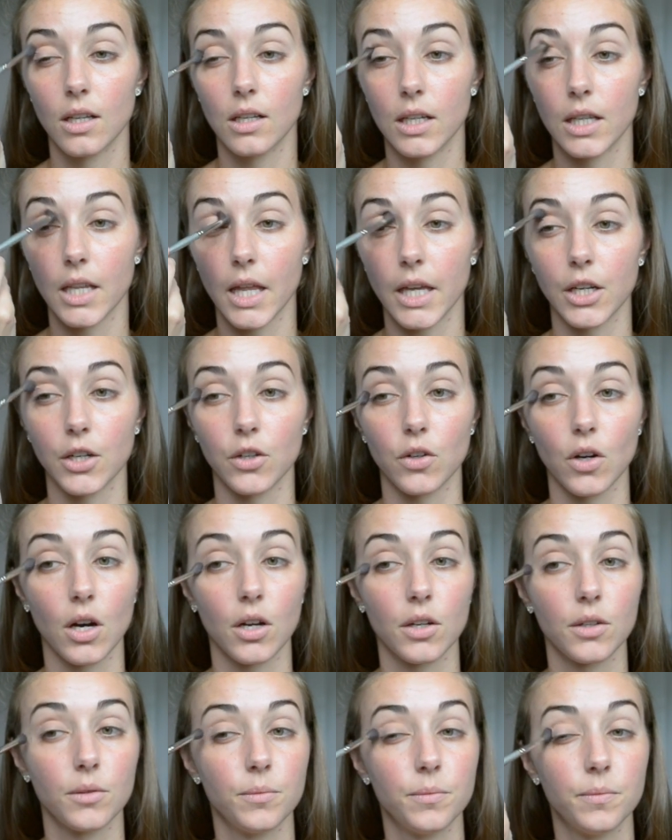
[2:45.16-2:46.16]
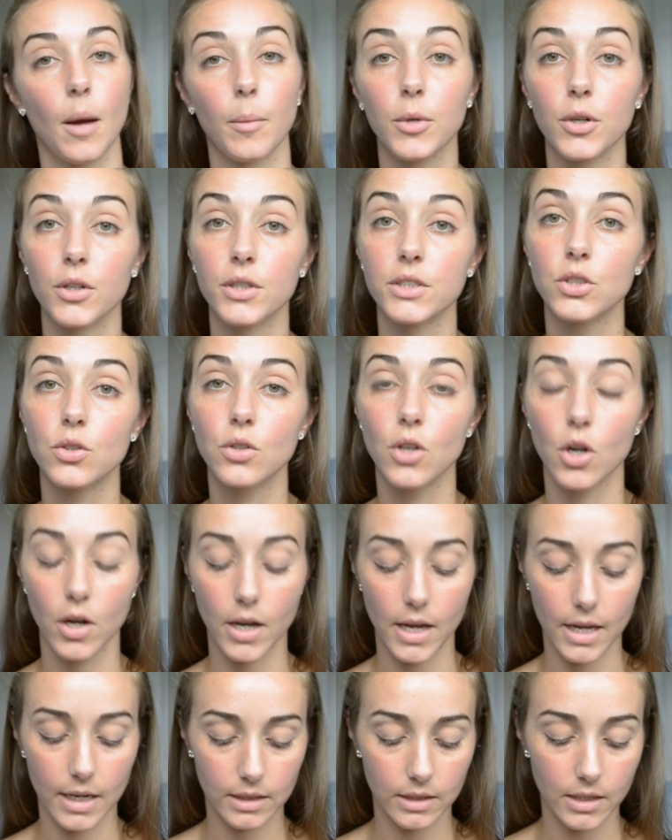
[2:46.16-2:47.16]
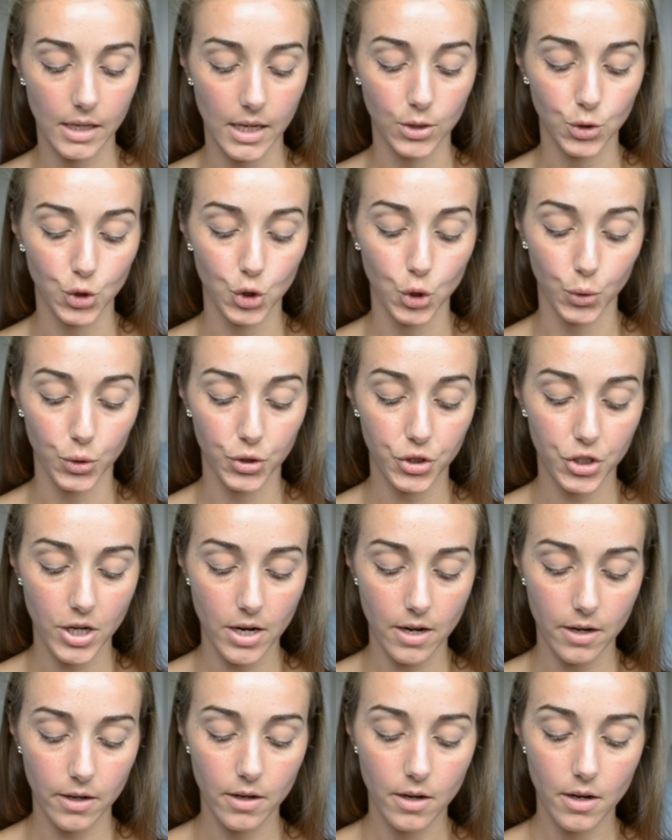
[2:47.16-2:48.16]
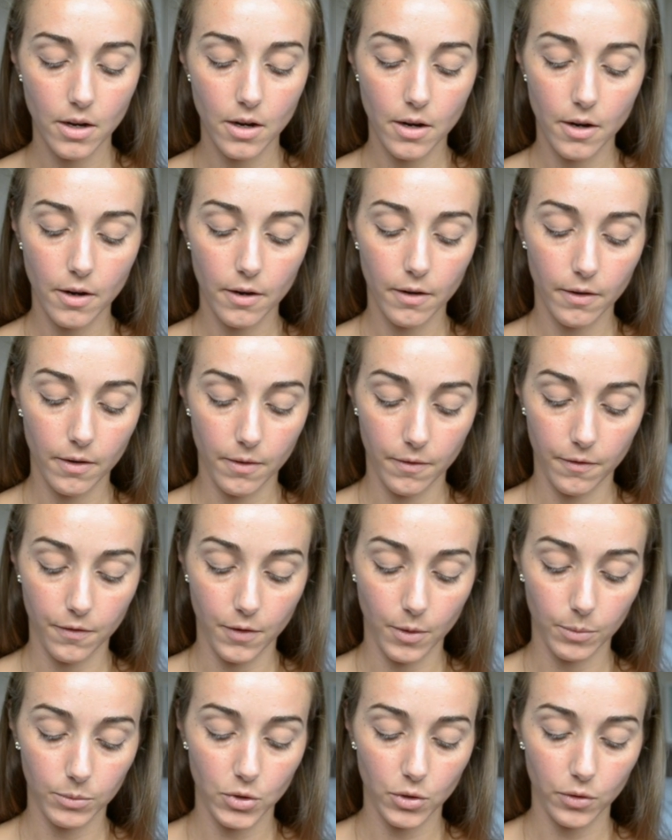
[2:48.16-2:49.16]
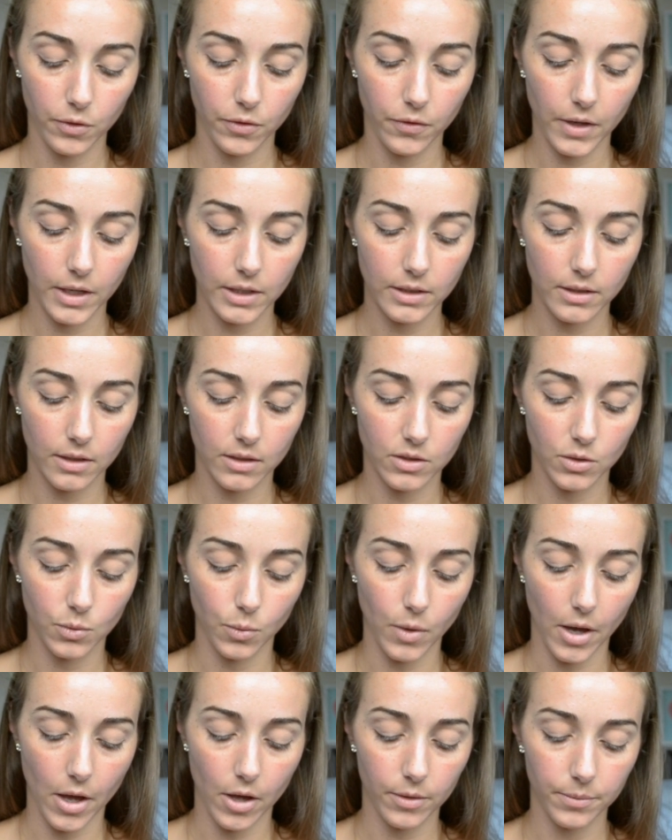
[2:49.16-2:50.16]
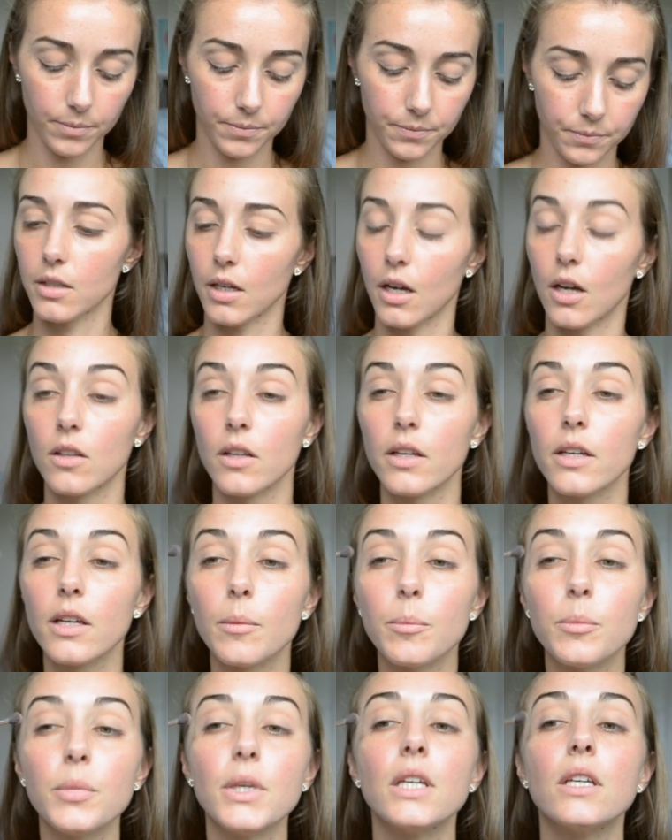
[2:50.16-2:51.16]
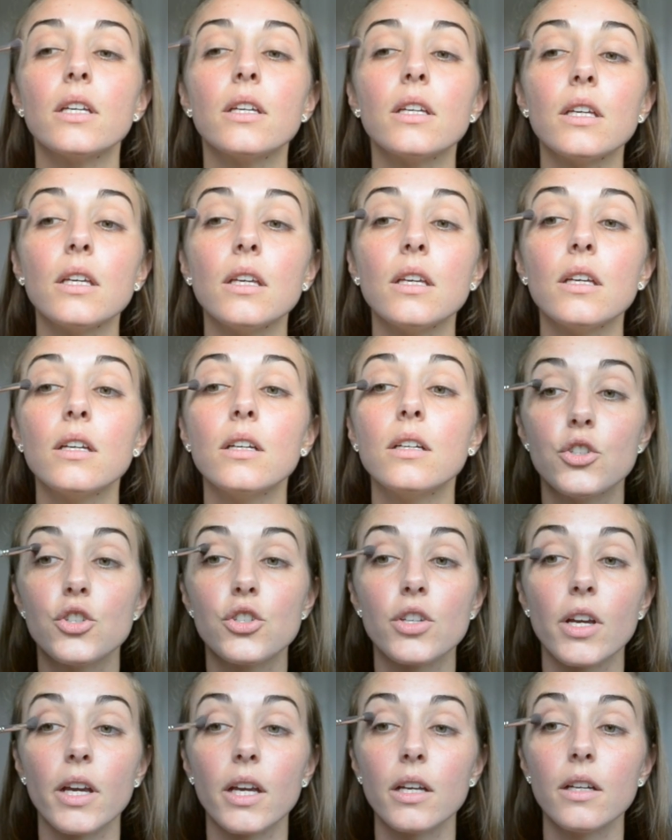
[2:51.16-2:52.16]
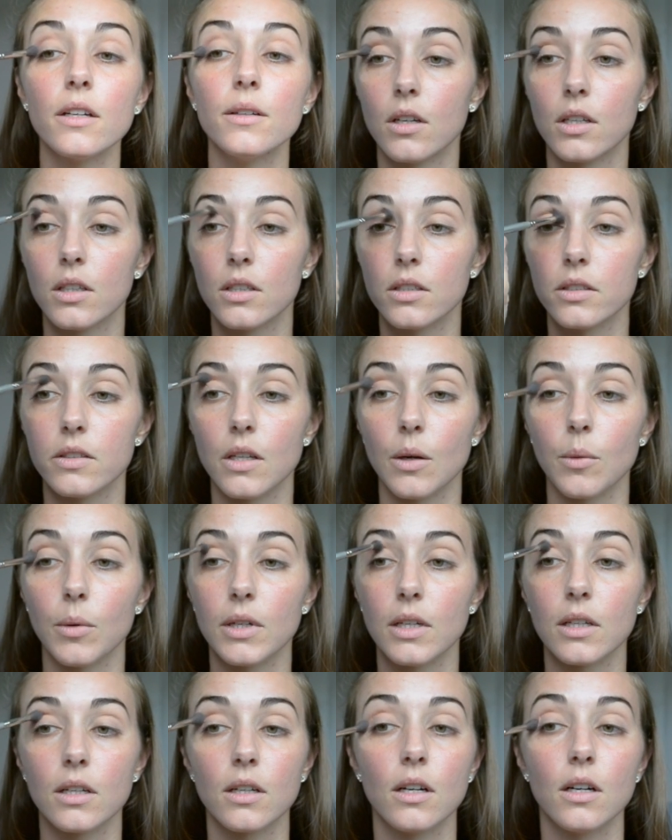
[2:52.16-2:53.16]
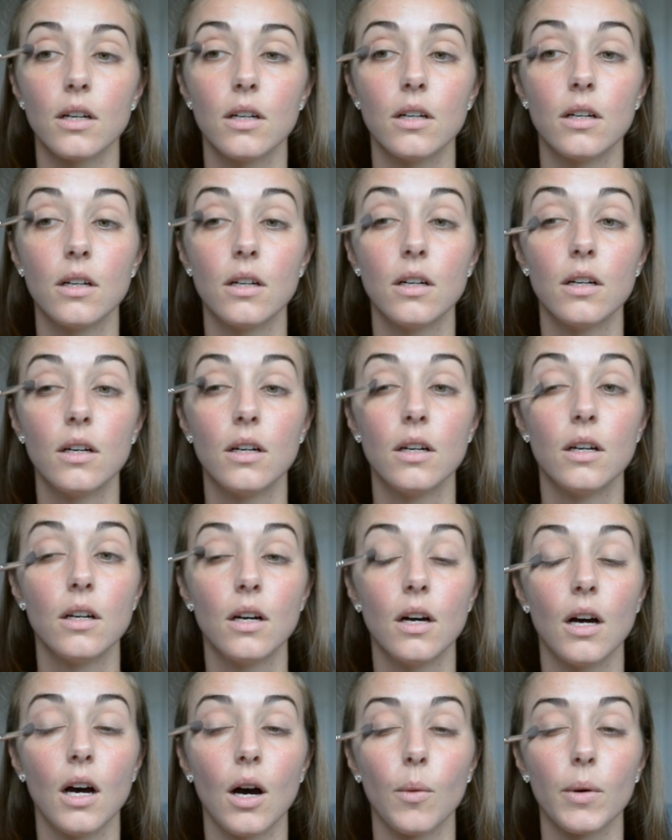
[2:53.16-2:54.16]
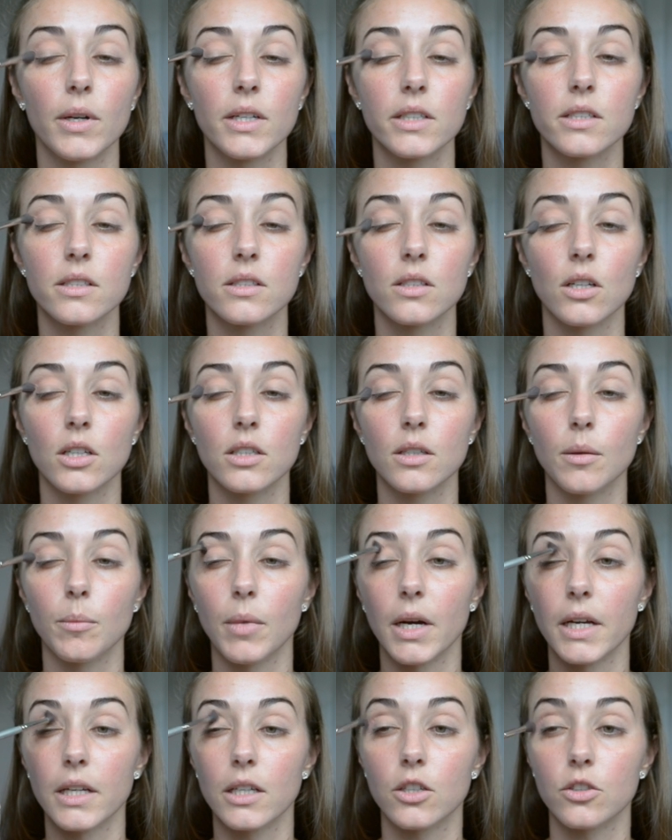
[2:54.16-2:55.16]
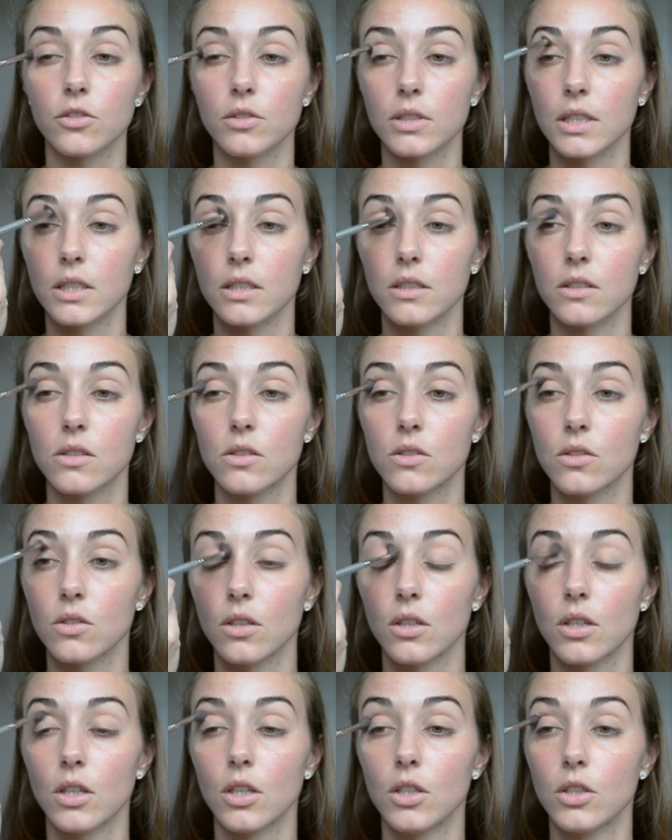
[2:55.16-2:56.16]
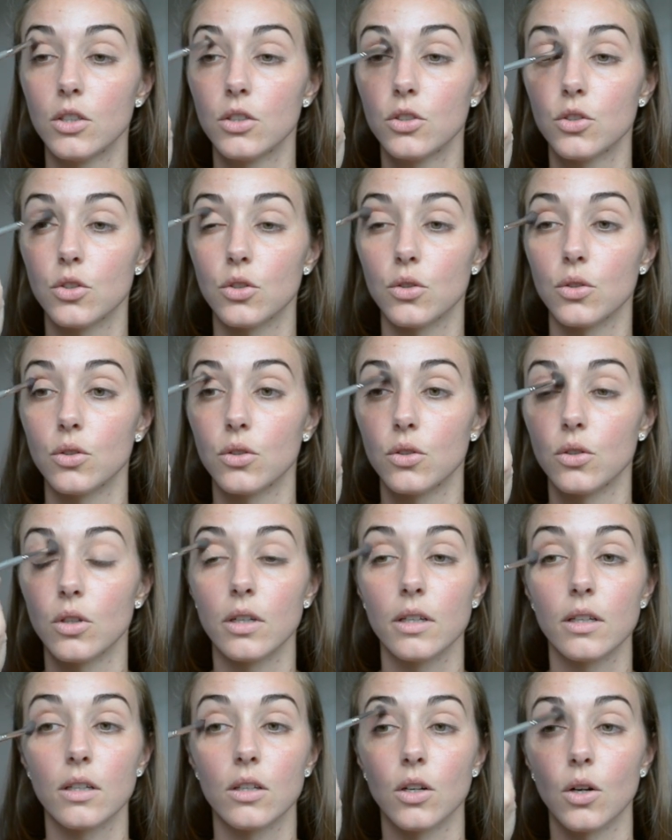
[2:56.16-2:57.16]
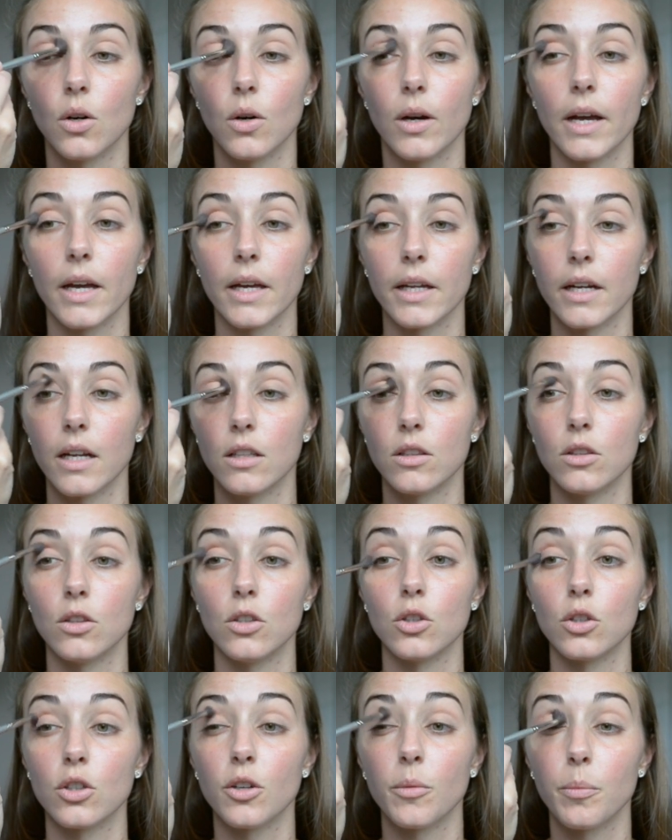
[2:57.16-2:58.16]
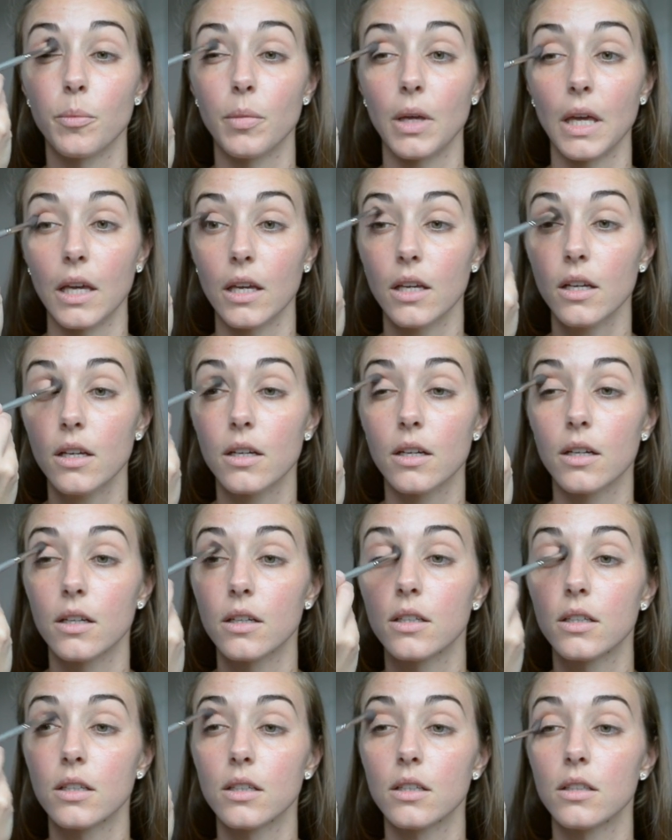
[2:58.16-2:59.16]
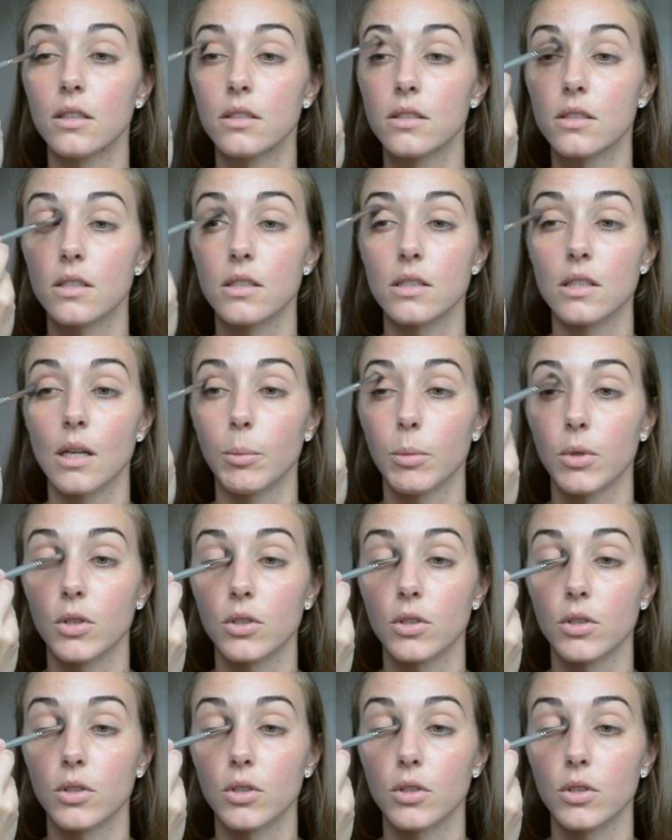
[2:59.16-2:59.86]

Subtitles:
later on. I'm going to go ahead and take Georgia from Too Faced as well, kind of like a pinky shade, because I wanna start my crease to go ahead and look pink, since I'm